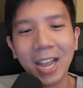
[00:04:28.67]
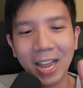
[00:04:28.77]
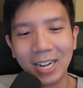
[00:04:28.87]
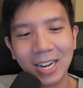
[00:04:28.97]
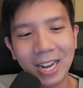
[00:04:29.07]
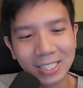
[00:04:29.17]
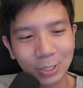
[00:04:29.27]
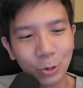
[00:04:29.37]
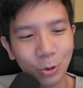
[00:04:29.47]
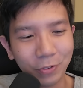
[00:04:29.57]
And let's
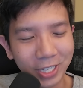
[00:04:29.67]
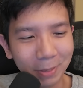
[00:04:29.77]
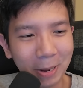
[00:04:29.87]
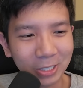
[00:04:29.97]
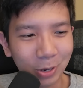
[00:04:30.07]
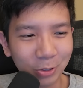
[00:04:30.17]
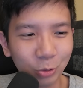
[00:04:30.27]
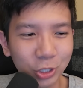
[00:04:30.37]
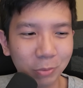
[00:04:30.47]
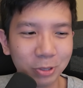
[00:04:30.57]
go over here back to our
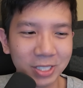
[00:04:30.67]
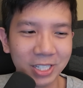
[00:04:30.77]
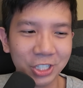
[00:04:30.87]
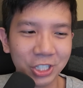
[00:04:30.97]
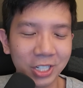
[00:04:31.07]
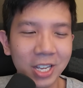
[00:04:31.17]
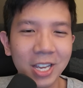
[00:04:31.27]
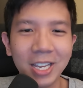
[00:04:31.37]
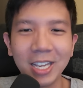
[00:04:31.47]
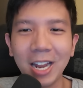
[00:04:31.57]
usual presentation
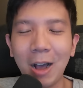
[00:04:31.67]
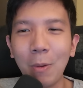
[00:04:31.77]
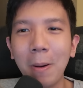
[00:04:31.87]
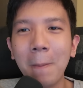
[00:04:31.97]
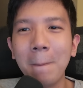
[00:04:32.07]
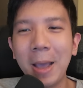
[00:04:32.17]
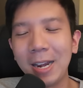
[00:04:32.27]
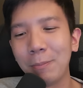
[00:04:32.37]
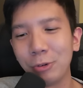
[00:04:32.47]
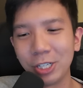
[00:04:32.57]
in our
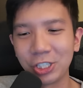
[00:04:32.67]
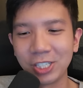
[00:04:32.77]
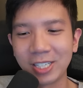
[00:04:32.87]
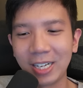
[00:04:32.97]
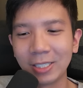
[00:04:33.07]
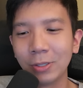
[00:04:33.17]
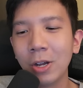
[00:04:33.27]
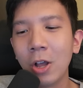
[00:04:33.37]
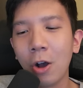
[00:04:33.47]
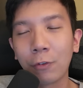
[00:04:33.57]
banner prediction cycle.
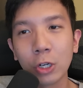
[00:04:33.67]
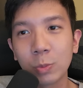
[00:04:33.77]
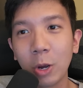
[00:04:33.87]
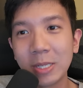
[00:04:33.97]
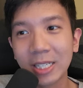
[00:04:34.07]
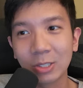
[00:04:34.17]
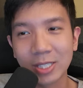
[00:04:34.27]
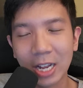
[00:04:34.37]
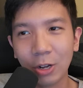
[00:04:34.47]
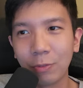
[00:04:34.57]
Of course, we always like to
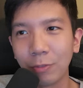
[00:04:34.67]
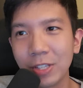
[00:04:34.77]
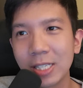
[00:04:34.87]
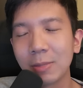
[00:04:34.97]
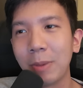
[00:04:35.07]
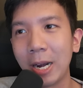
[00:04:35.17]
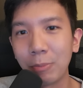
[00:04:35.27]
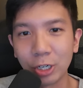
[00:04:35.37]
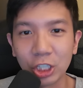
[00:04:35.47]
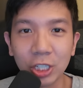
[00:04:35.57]
start off with this banner
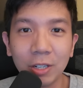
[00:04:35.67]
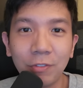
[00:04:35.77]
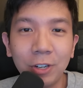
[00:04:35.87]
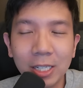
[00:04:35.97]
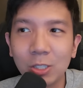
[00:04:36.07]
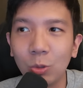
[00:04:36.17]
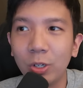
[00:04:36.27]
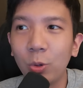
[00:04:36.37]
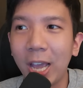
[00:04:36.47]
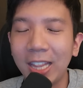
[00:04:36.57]
prediction first to
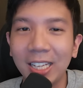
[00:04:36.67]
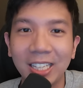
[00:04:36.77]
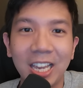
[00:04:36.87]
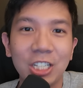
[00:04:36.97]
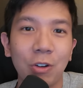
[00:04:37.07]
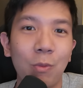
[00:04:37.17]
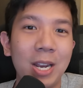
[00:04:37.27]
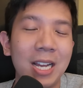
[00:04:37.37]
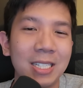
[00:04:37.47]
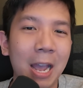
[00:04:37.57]
look at the gauge of
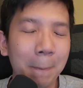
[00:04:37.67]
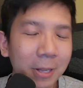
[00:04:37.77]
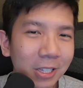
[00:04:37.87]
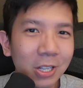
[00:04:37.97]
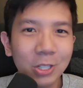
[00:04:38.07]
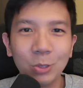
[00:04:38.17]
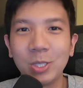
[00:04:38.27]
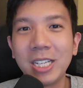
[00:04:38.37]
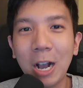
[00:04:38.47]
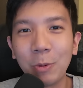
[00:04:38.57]
what has happened to
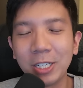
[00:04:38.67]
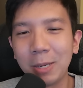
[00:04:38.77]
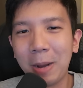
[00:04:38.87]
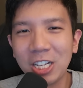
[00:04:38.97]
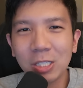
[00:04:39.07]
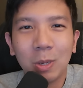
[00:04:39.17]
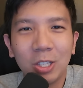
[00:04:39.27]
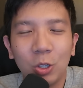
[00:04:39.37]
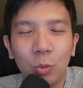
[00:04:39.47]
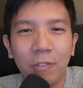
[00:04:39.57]
see how we did. But I just
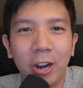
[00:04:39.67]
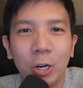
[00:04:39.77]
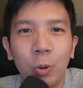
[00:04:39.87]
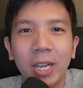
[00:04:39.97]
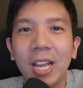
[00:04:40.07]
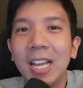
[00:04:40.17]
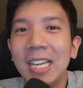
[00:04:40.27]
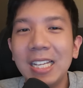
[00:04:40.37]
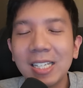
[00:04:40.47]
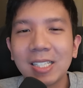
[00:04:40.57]
wanted to do a very quick
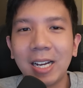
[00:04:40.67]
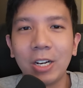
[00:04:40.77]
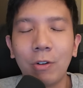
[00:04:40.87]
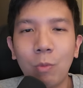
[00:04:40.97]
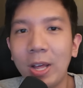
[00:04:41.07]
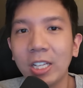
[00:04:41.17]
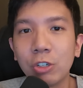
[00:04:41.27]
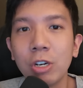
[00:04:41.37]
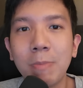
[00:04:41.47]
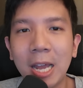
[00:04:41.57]
insight of what the
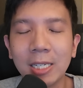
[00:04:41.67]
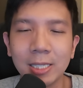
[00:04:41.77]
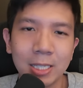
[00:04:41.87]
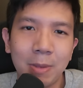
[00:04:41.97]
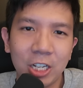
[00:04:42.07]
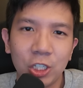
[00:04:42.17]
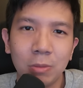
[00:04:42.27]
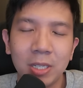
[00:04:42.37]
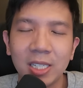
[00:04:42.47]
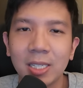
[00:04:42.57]
3 banner system actually
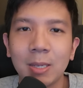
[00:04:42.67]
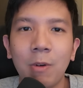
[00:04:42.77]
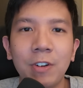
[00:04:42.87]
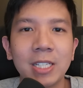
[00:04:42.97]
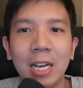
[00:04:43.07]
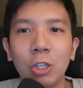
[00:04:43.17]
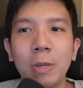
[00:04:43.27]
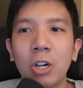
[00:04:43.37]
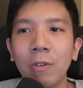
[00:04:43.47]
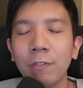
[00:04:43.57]
means. Some of us are a little
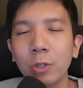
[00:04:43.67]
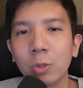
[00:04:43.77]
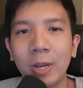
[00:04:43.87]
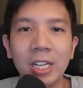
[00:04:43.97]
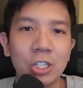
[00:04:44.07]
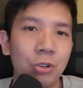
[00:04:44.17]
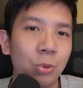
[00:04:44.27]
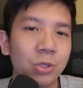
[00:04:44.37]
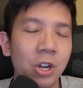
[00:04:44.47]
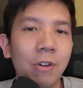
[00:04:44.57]
bit confused whether it
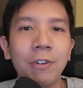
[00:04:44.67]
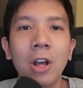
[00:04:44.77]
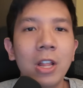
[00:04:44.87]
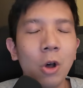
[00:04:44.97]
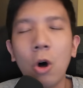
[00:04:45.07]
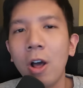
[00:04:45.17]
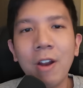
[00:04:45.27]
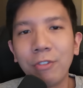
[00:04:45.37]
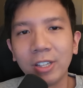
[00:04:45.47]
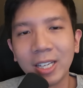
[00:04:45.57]
throws off
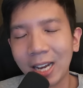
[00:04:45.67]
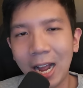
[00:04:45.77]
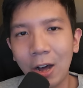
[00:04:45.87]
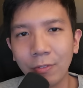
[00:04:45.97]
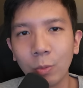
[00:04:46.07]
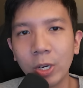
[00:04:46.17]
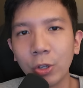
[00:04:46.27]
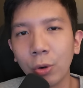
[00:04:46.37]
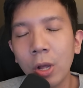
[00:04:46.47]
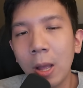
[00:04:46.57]
everything out of the
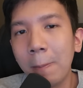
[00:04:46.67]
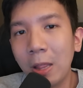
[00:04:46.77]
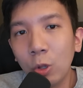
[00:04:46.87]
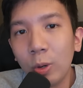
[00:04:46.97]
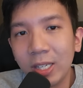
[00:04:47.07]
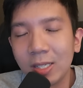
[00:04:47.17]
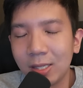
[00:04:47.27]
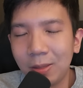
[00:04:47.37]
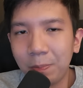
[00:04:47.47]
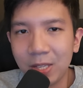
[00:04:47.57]
window. But no, it
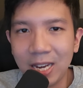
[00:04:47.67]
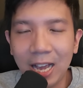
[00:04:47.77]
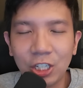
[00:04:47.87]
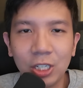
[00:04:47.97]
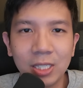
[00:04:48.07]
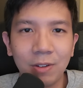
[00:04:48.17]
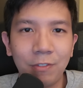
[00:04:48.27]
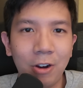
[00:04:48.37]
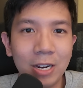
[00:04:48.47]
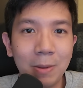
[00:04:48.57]
doesn't. It actually is a
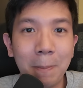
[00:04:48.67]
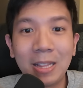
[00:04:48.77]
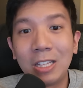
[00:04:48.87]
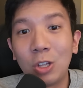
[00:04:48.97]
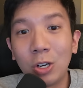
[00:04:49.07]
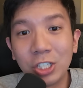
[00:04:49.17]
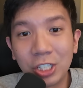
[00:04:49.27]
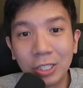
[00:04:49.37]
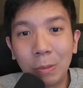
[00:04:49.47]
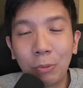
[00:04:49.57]
very
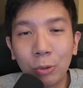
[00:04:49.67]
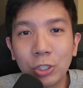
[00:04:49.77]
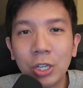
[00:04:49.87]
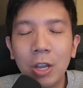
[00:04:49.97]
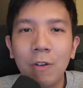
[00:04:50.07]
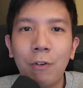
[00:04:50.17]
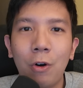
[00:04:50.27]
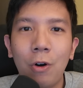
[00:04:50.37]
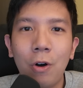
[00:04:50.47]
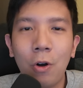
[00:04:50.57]
methodological approach
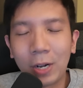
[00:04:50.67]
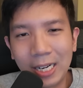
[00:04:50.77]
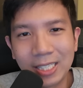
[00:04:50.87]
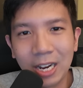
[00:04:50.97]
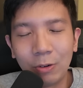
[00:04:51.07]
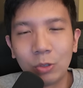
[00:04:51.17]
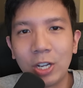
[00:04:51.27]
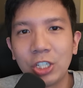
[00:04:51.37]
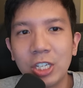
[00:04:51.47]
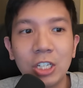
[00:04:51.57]
for Honkai Star Rail to
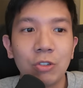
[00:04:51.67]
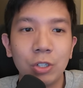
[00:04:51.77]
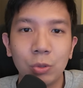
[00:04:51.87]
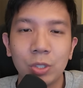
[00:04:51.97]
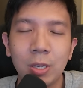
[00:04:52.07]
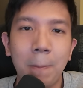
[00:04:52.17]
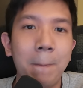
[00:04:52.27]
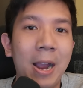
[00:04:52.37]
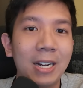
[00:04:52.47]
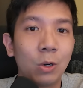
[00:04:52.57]
actually introduce
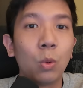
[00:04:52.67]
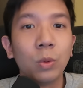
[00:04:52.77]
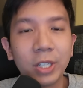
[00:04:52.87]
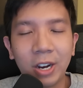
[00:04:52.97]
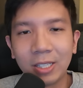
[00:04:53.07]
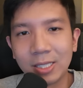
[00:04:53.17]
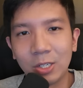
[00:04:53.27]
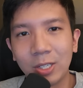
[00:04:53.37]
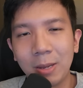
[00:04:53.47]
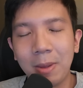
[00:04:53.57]
back the older characters
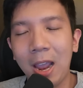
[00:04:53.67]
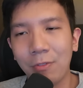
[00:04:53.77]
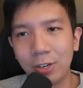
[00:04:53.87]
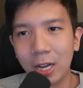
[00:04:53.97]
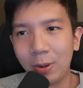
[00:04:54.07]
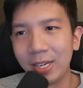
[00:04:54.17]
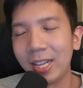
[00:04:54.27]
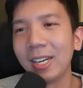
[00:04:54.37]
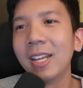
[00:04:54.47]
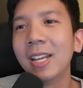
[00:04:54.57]
in the game every now and
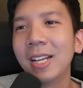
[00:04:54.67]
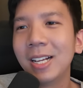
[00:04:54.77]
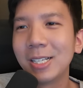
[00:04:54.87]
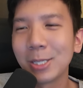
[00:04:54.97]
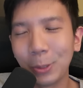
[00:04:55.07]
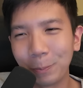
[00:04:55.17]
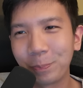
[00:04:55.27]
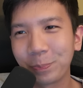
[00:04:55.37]
then. So